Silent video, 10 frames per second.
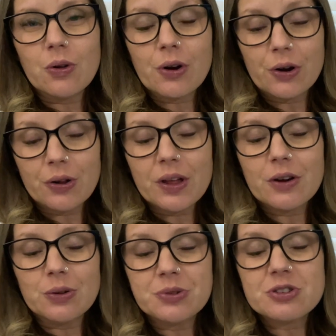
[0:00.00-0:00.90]
early
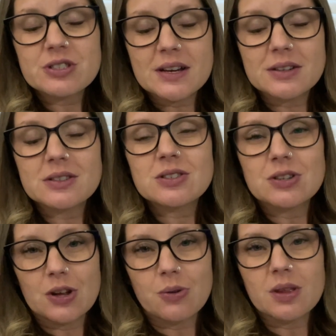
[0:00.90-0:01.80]
ultrasounds to
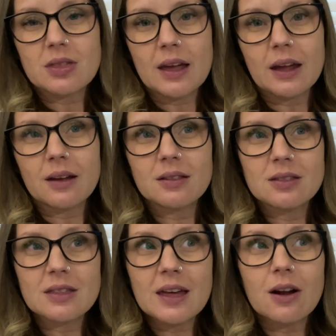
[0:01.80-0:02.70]
know that
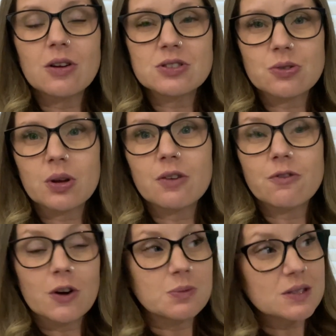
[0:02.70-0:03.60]
that also
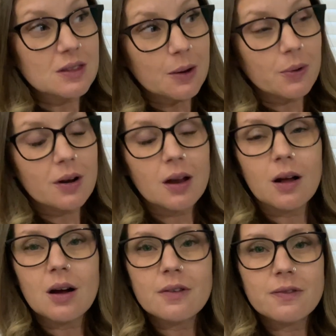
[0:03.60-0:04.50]
confirms that they were not
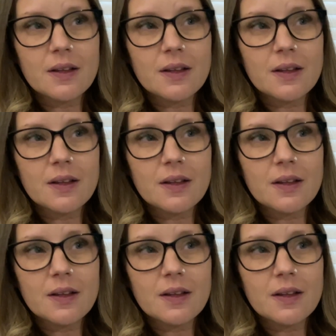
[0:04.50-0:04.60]
off.